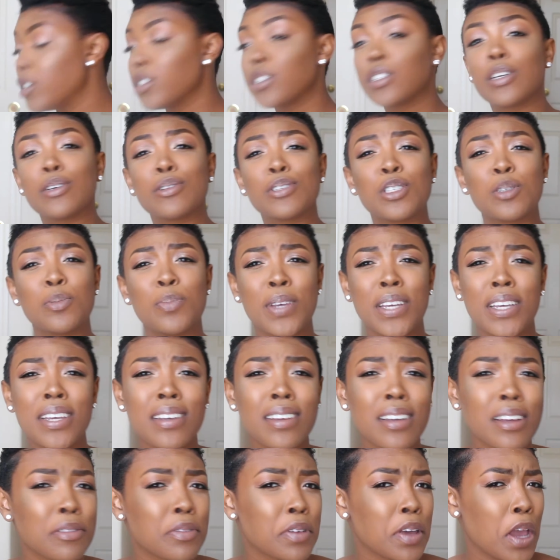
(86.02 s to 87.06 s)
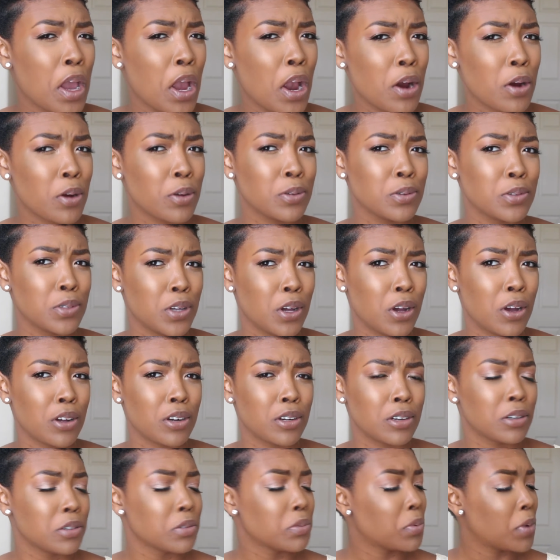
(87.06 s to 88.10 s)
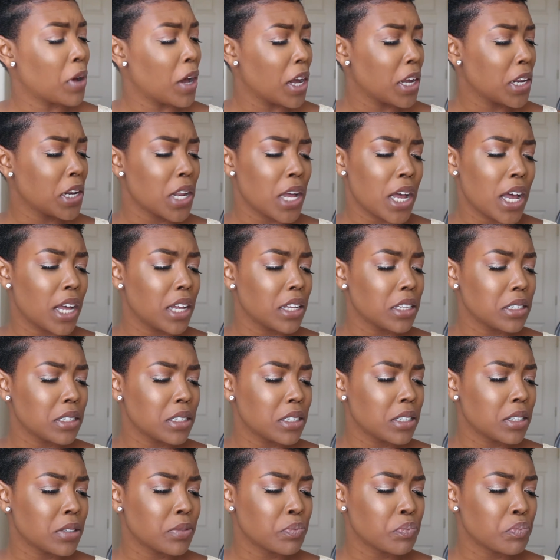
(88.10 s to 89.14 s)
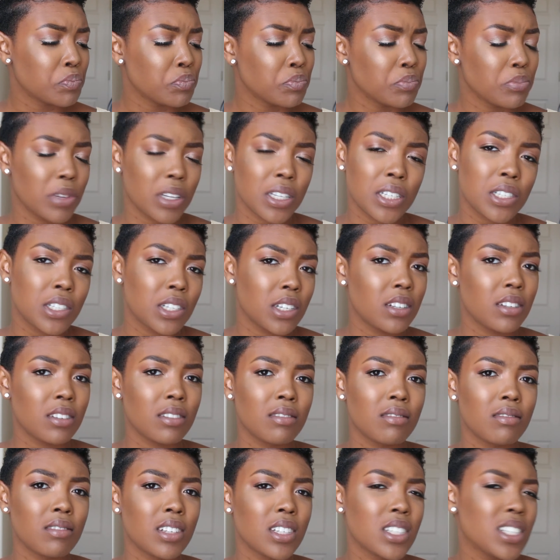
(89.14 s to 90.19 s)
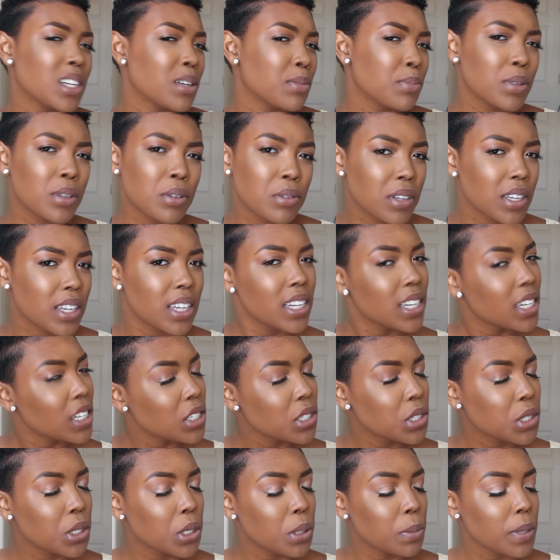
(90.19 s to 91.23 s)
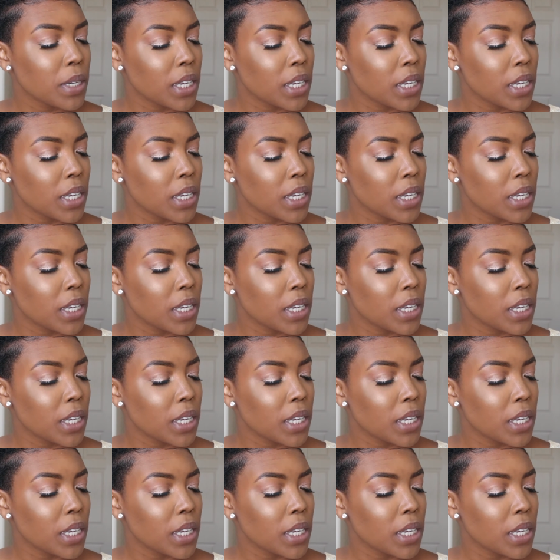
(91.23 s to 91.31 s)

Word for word: So speaking of Carol's daughter, why not mention the shampoo and conditioner?